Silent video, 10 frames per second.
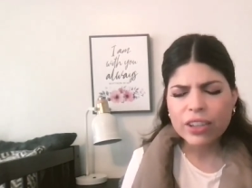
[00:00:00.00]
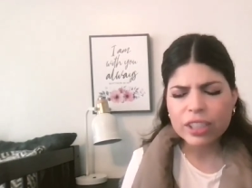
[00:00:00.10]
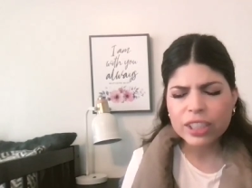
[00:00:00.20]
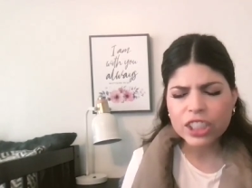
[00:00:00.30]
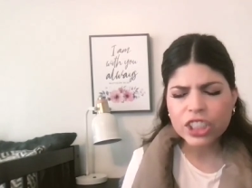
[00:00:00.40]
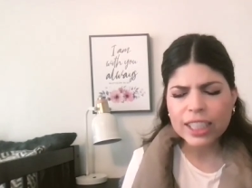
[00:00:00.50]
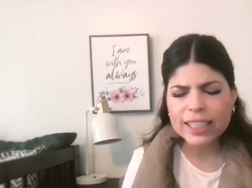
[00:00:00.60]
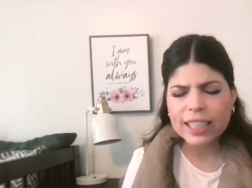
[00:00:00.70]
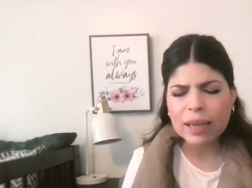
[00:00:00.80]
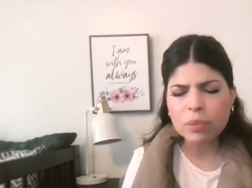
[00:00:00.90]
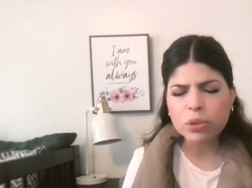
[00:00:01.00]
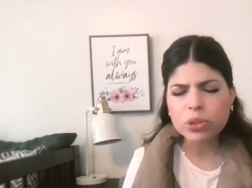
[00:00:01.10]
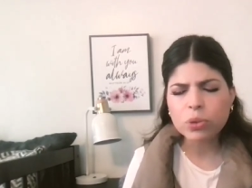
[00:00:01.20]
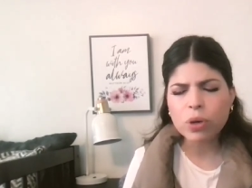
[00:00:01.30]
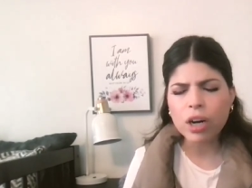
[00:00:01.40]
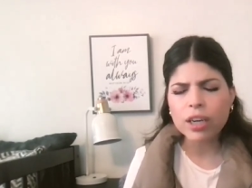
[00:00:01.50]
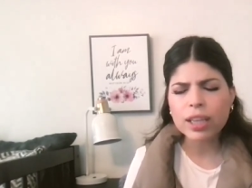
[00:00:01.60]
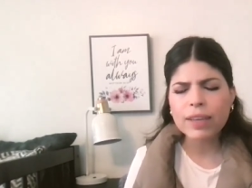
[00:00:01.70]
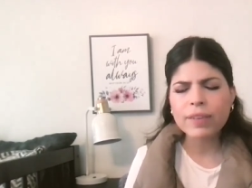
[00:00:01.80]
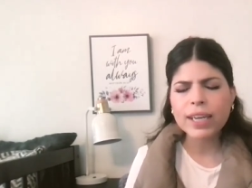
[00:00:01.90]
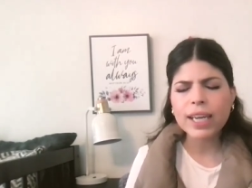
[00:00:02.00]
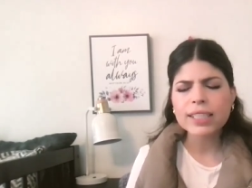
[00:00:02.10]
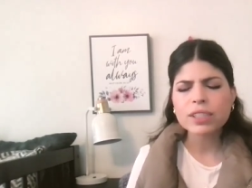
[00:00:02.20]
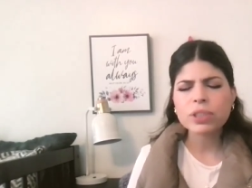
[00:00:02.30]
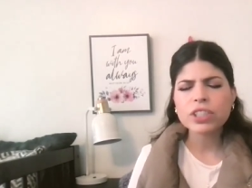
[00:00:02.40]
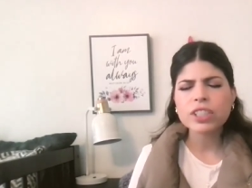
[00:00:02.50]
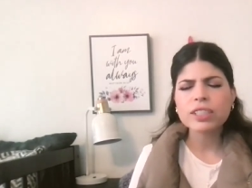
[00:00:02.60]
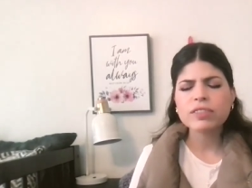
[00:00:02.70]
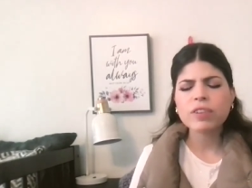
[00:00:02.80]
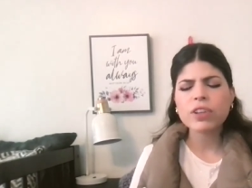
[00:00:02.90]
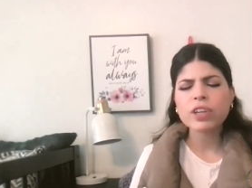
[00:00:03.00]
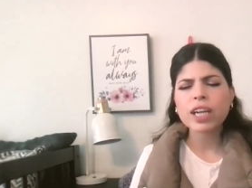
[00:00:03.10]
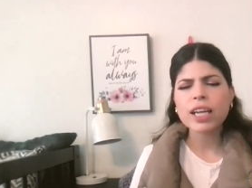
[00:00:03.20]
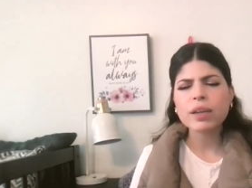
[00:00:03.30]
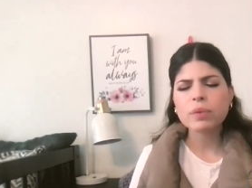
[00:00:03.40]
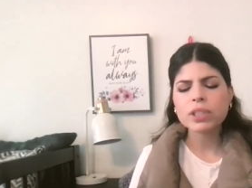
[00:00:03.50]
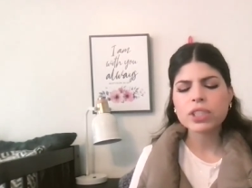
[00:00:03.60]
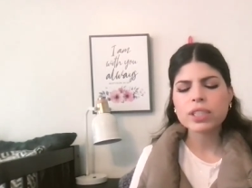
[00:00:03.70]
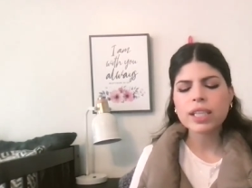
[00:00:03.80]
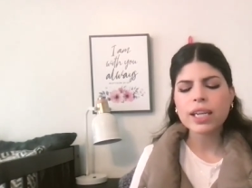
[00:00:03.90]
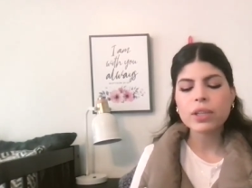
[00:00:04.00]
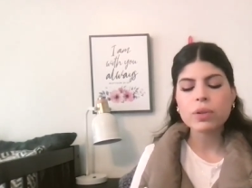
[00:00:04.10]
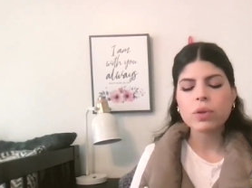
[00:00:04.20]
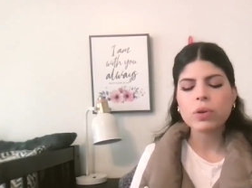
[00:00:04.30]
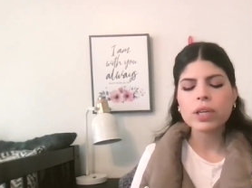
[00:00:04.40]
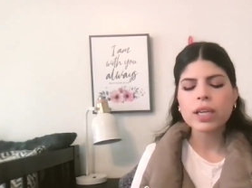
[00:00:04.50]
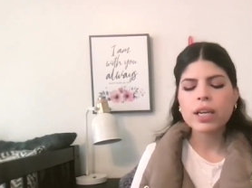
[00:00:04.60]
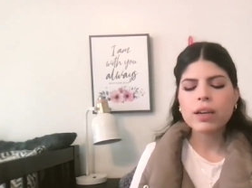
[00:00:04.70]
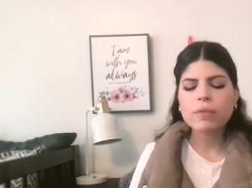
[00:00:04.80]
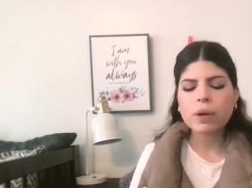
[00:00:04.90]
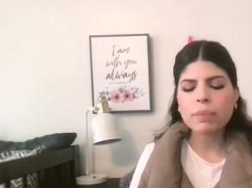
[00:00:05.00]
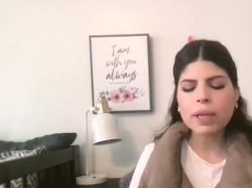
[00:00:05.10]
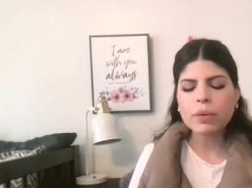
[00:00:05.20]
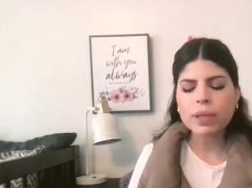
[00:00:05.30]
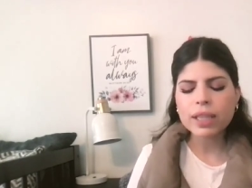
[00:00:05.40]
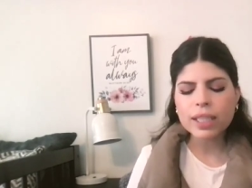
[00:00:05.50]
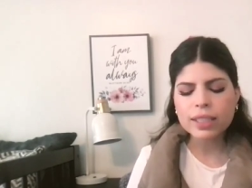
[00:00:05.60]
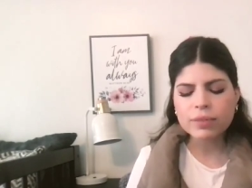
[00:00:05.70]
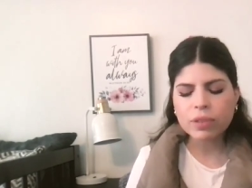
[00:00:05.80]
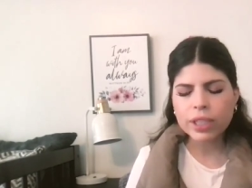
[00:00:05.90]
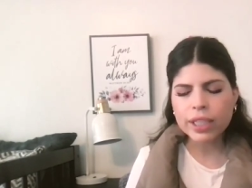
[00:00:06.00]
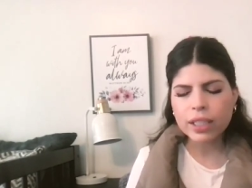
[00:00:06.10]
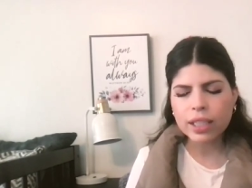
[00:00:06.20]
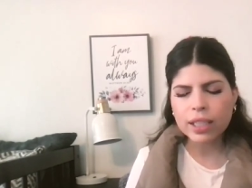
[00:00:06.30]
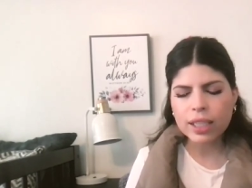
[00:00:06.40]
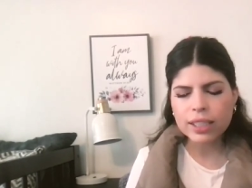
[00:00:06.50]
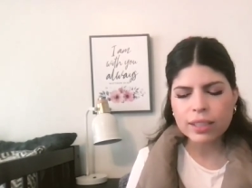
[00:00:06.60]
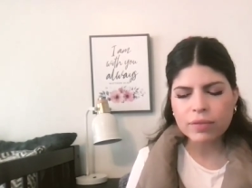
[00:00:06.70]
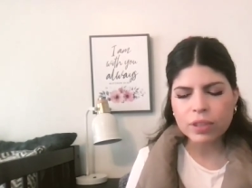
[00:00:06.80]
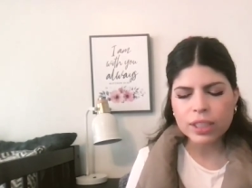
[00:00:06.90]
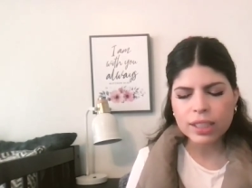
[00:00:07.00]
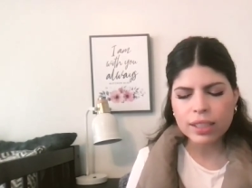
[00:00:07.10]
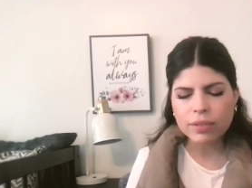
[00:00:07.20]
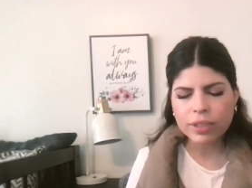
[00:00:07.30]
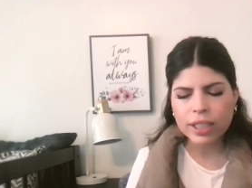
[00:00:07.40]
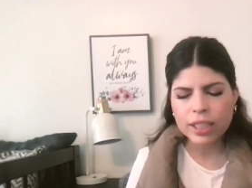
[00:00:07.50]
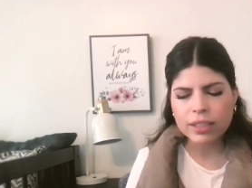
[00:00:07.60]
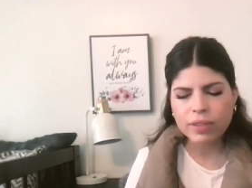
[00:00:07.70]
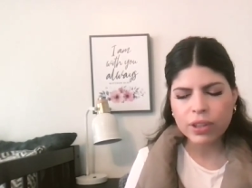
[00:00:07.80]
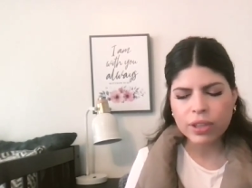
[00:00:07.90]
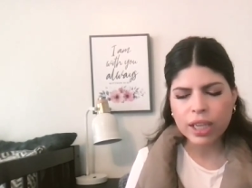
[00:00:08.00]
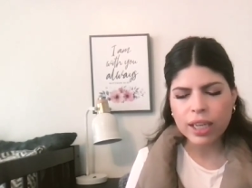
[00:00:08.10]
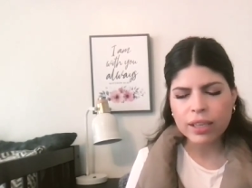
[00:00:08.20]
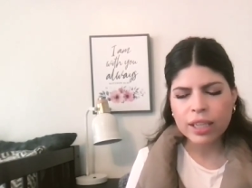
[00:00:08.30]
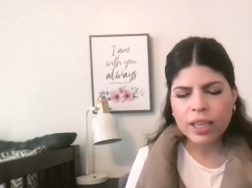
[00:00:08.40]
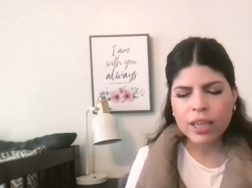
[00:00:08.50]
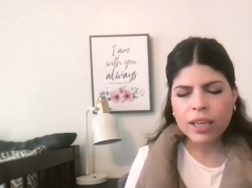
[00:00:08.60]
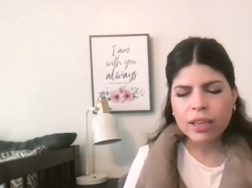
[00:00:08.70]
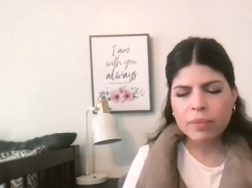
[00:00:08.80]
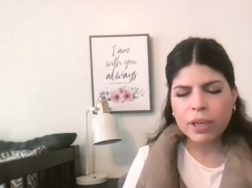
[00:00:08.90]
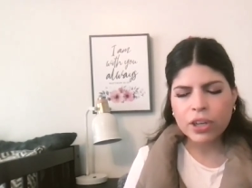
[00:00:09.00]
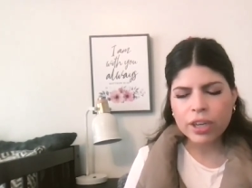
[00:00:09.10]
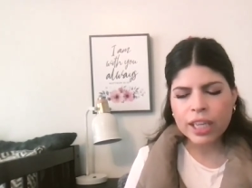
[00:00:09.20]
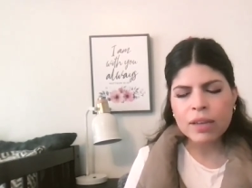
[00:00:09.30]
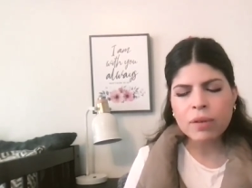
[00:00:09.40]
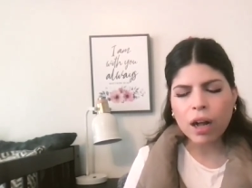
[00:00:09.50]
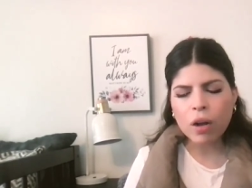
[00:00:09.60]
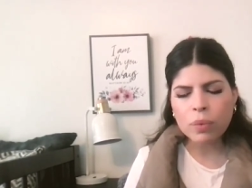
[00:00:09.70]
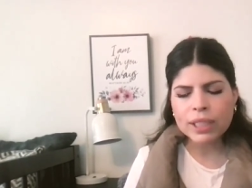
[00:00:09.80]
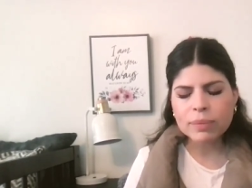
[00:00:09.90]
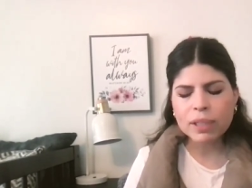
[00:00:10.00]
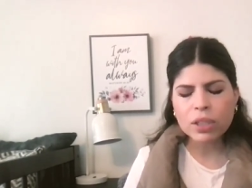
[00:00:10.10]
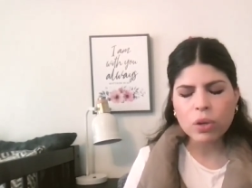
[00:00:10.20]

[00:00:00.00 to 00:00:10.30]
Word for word: They're such an example to our living as Christians, Father God. And we just thank you, Lord, for being with us, for healing us, and for delivering us, Father God. May your name always be